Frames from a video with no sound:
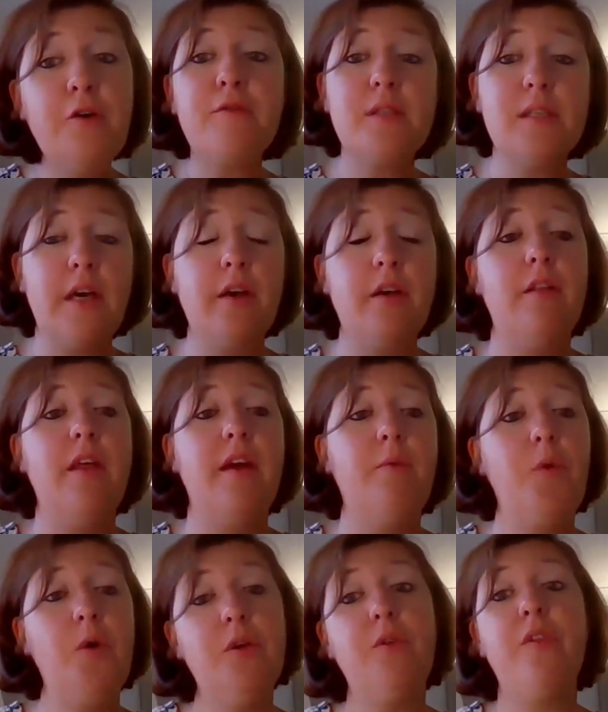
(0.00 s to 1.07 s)
So they
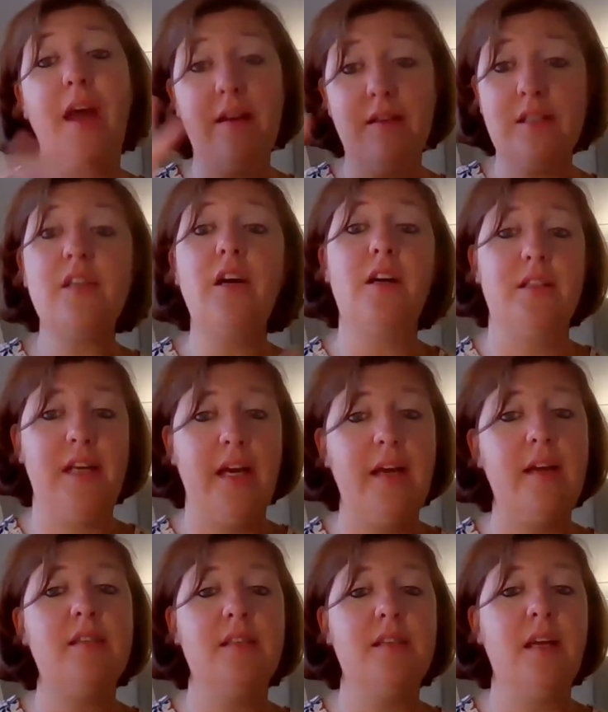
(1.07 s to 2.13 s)
will then start to
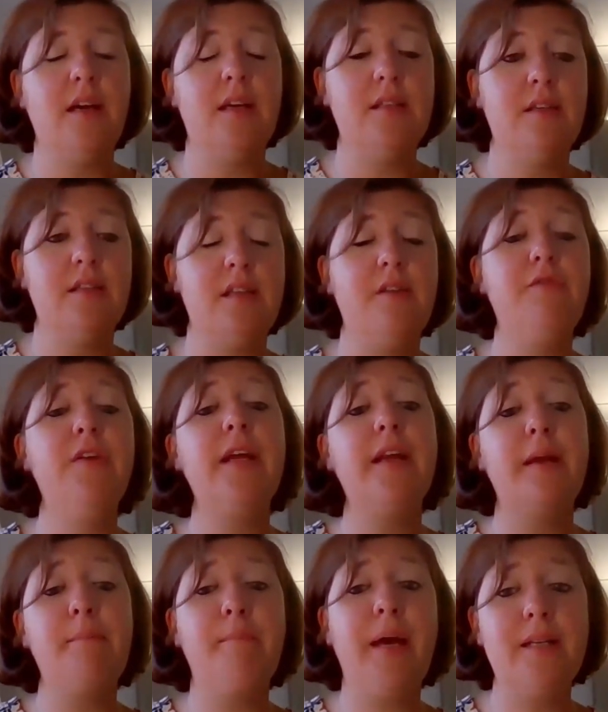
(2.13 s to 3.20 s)
exercise because they're
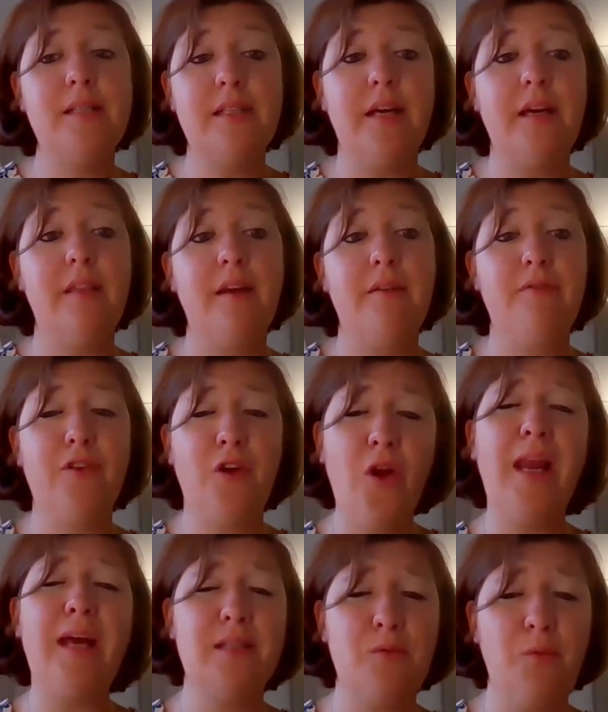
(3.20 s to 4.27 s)
feeling better, they've got
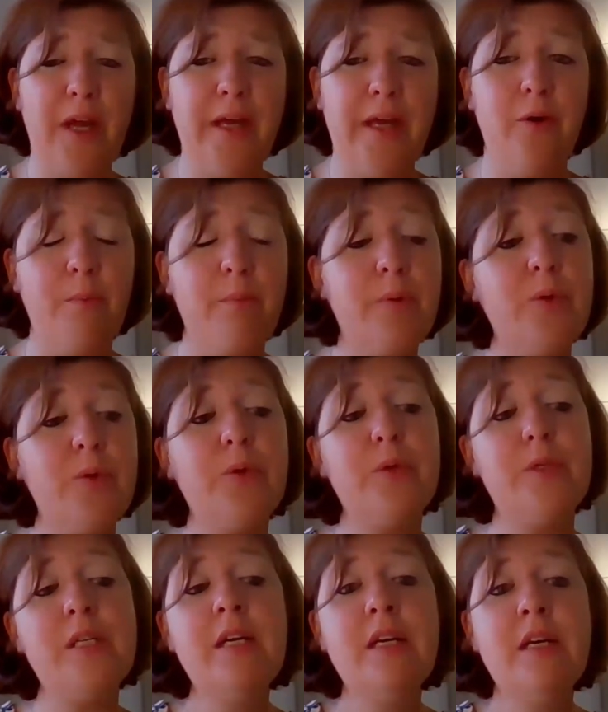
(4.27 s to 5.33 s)
less weight on board,